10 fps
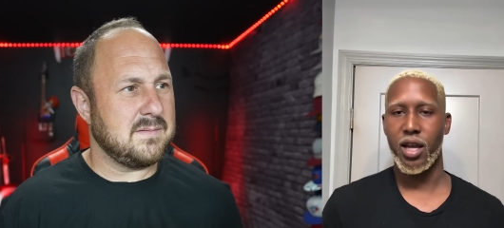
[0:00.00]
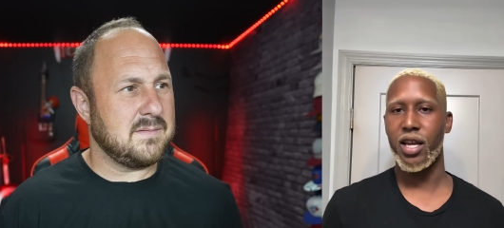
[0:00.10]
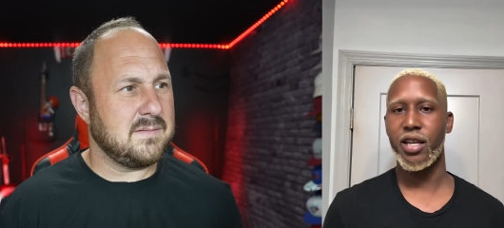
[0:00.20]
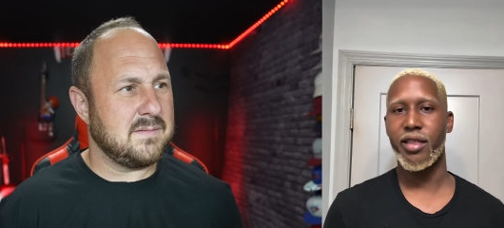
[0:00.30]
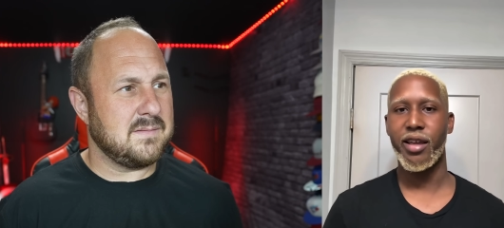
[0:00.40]

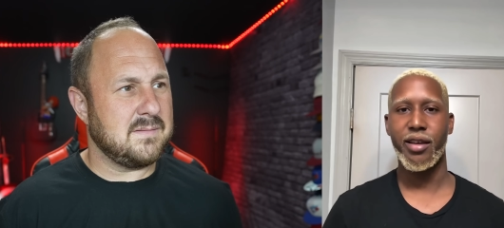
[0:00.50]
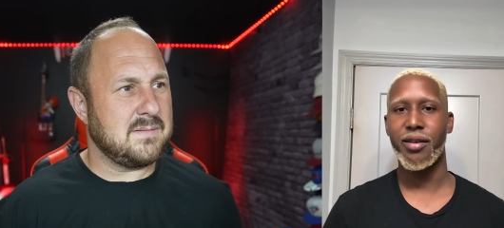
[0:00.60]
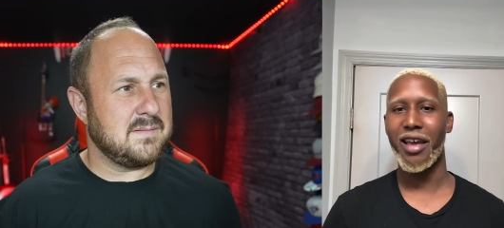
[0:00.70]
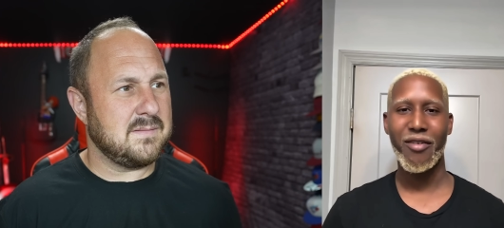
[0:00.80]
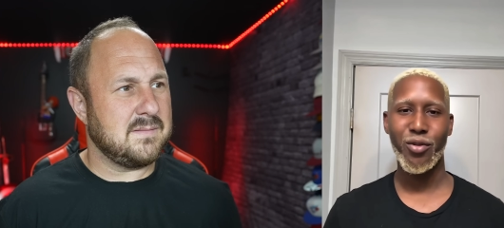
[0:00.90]

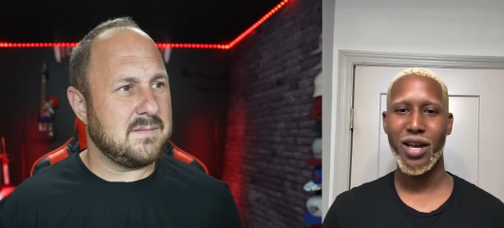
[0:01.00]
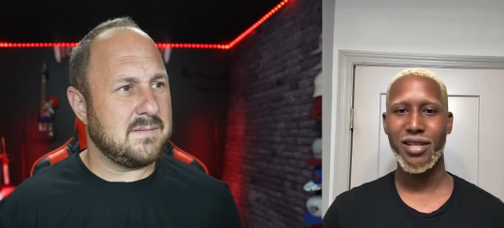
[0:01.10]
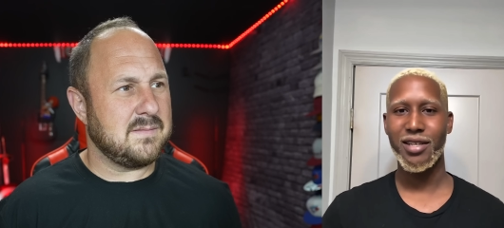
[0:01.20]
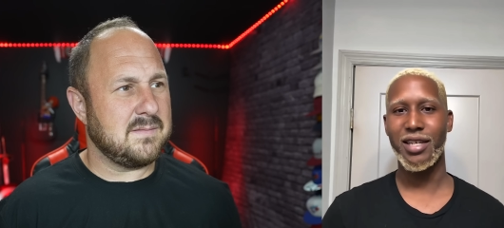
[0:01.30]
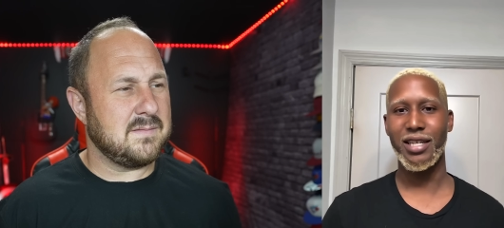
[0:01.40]
Speaker 1: anything. Everyone
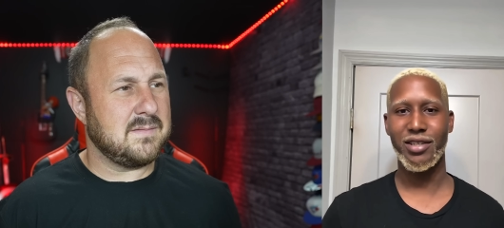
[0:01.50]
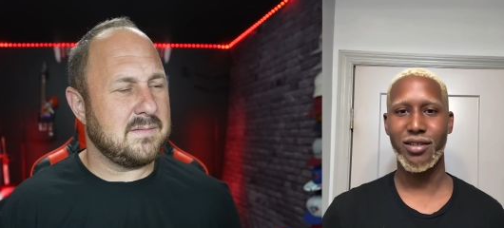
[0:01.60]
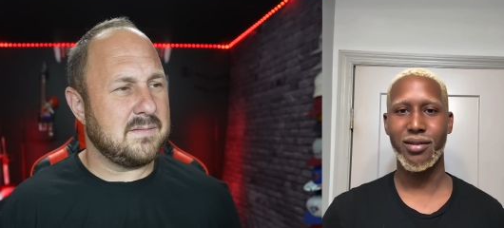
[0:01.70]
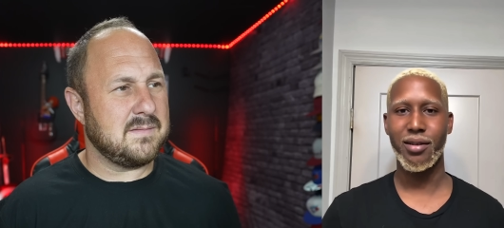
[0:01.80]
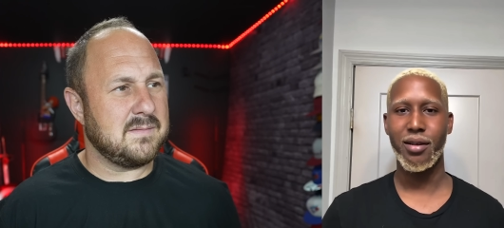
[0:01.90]
has an
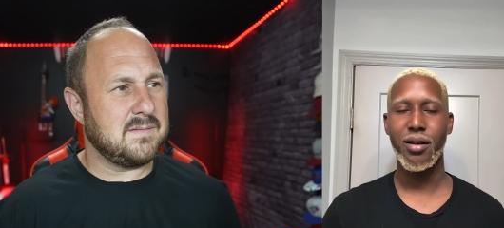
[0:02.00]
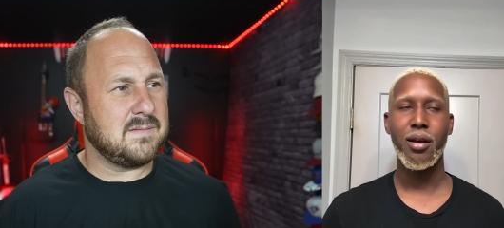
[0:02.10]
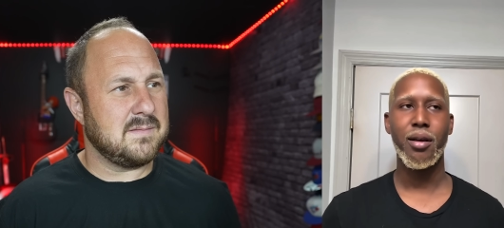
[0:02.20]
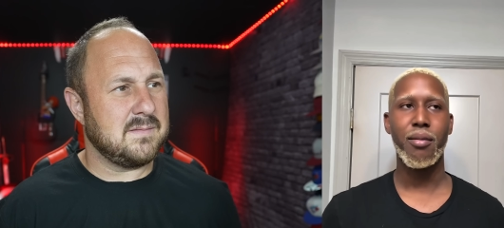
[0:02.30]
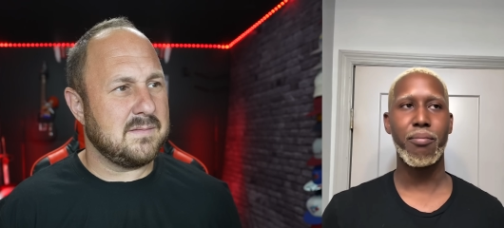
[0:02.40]
addiction.
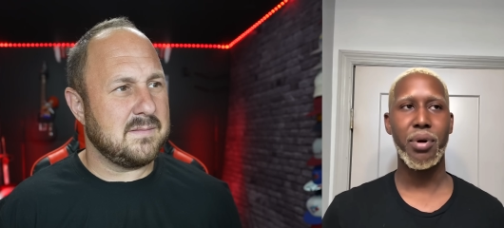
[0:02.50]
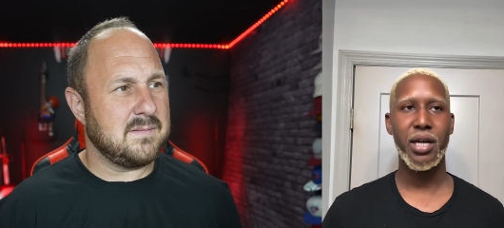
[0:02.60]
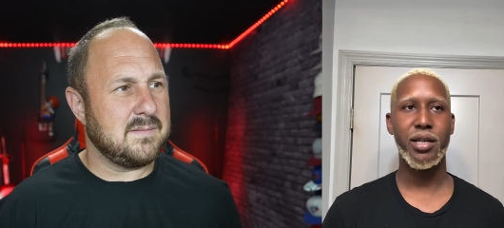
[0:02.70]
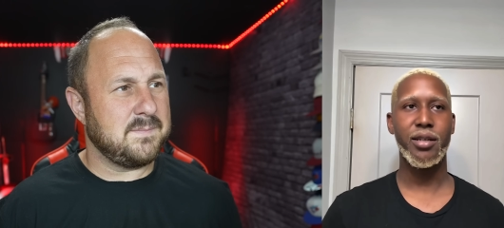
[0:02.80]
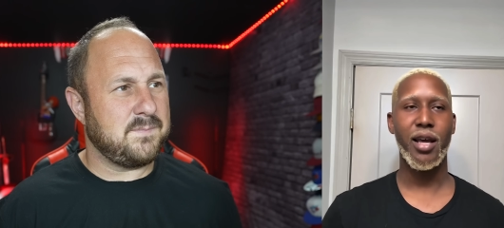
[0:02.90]

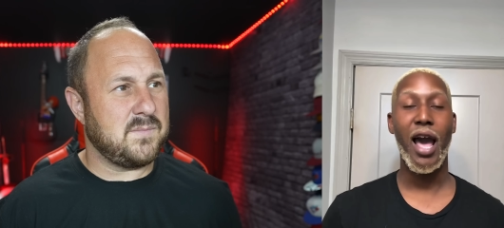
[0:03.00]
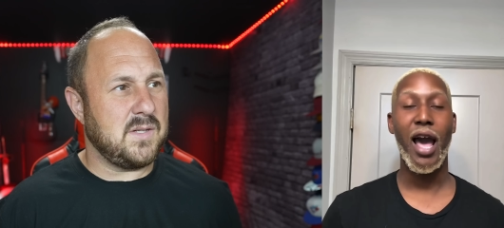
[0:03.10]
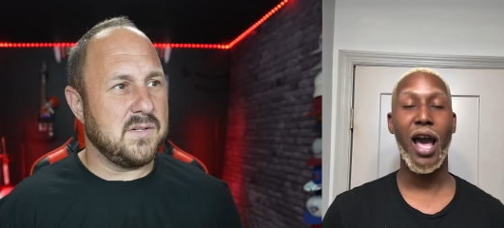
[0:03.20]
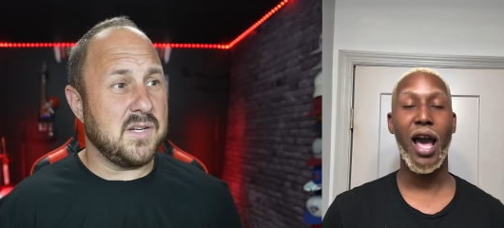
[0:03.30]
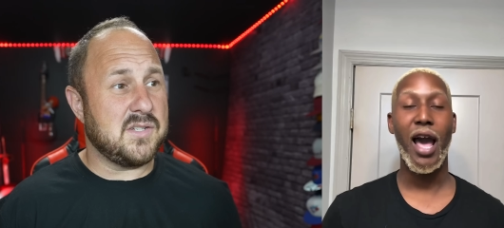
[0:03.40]
But
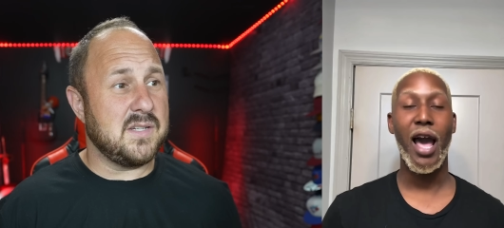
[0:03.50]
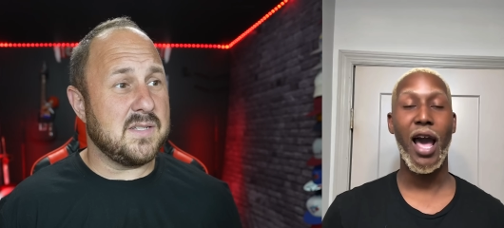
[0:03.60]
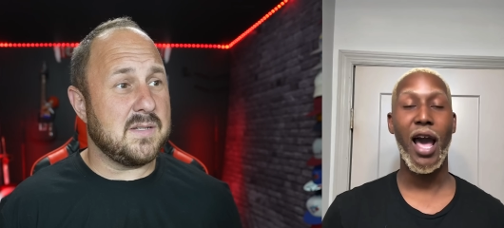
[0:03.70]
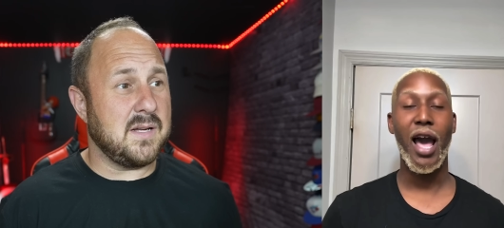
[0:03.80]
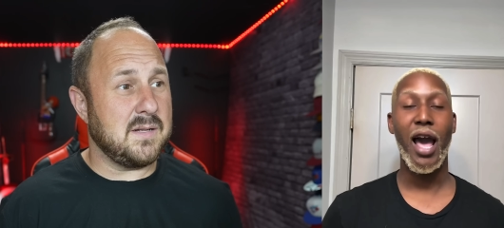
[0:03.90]
Speaker 2: your addiction
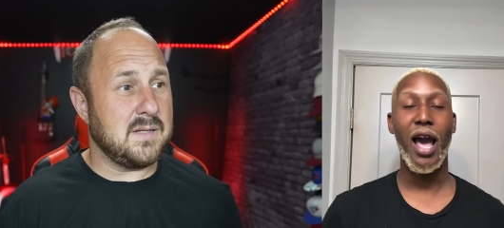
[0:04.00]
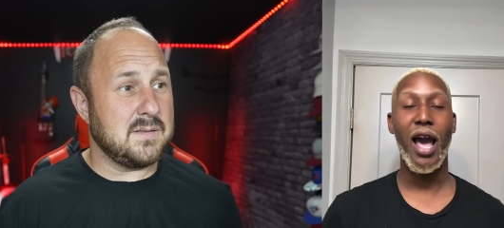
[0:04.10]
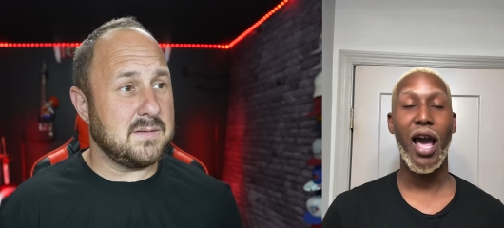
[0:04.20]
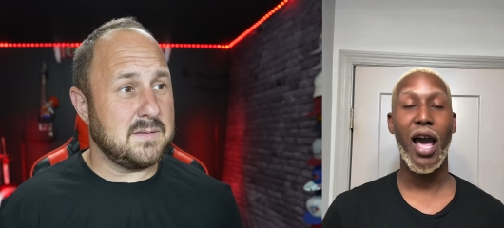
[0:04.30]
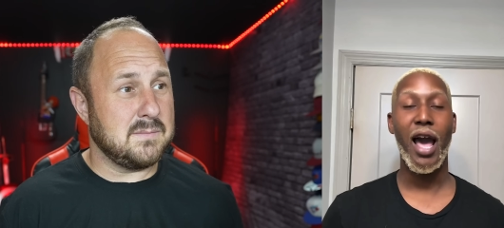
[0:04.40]
is
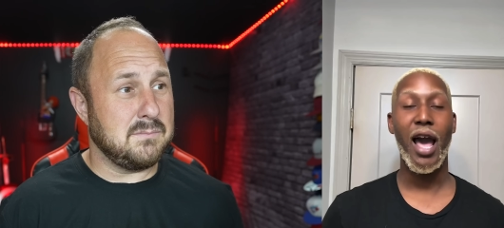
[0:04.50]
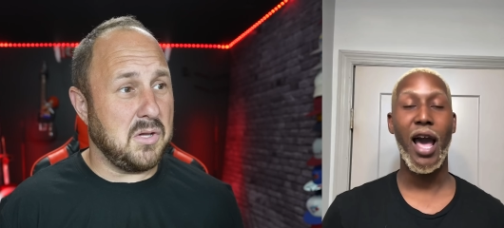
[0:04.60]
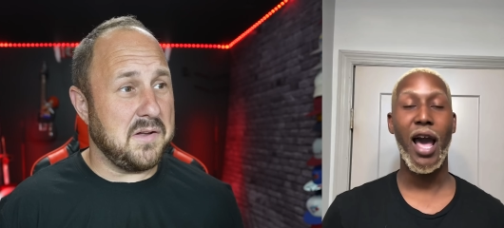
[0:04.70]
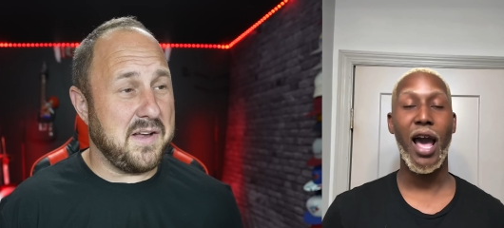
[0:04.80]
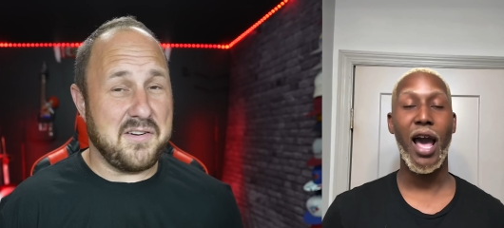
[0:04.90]

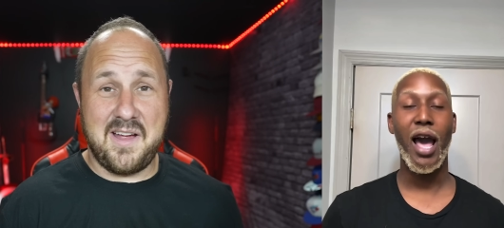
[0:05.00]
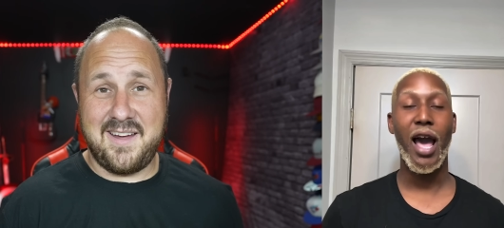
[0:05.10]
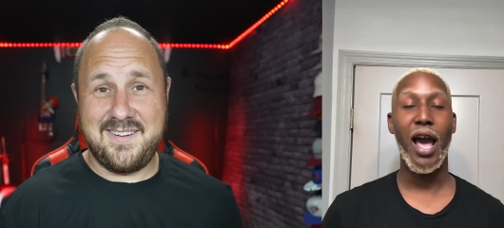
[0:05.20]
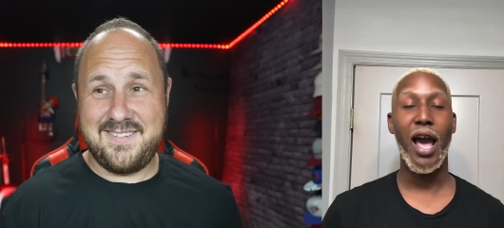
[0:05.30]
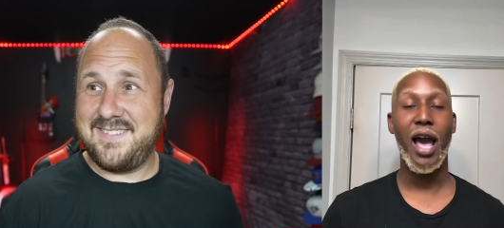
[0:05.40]
blonde hair
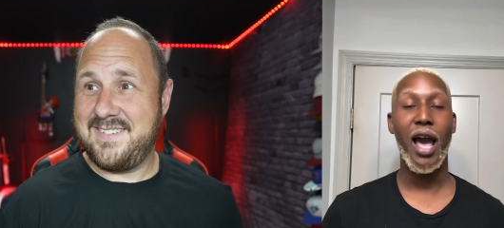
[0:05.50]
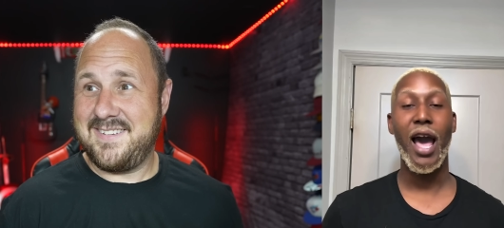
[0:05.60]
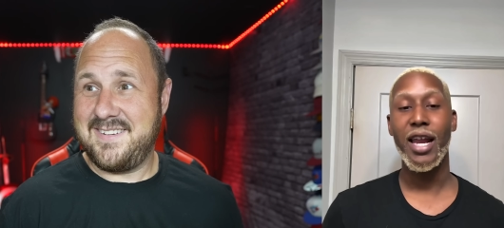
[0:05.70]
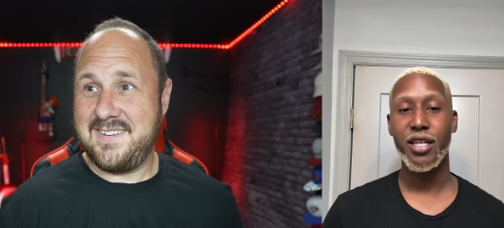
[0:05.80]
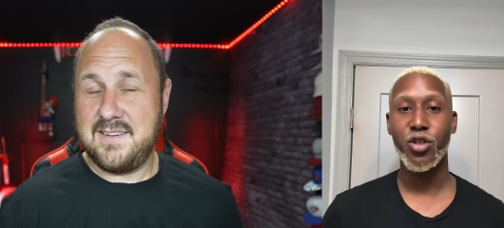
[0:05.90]
dye.
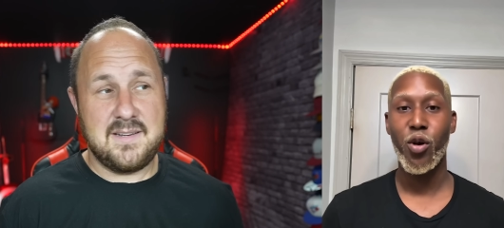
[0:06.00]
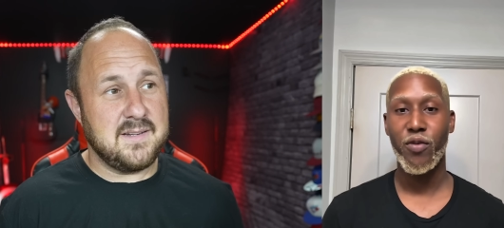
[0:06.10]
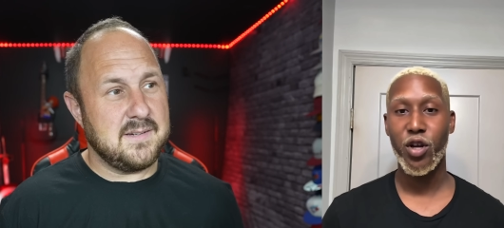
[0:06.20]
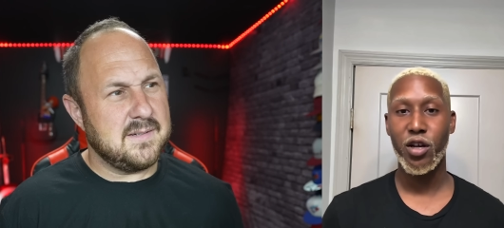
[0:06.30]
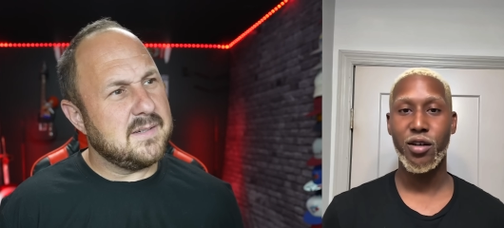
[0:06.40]
Speaker 1: Addicts do
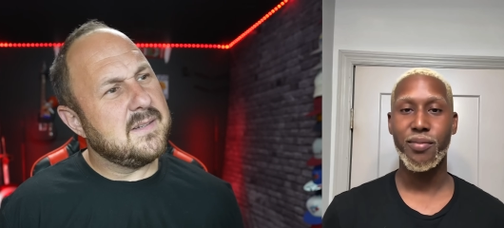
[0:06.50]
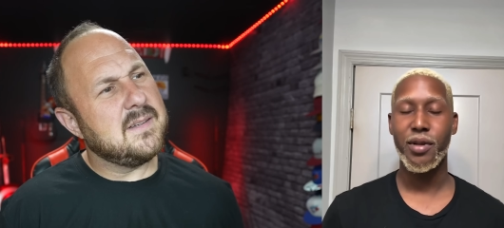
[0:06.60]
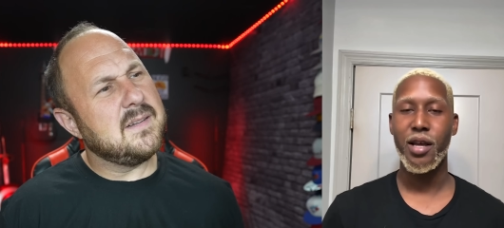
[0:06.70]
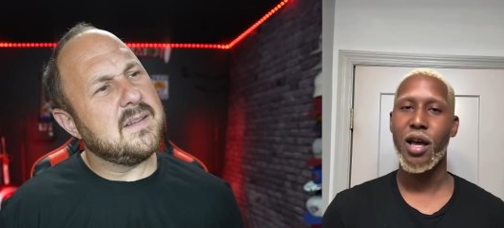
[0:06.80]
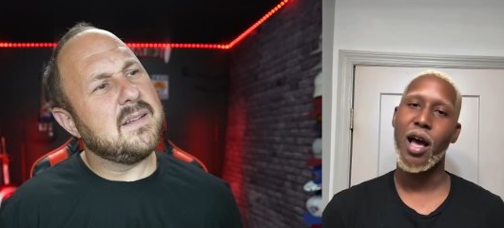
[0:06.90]
overcome.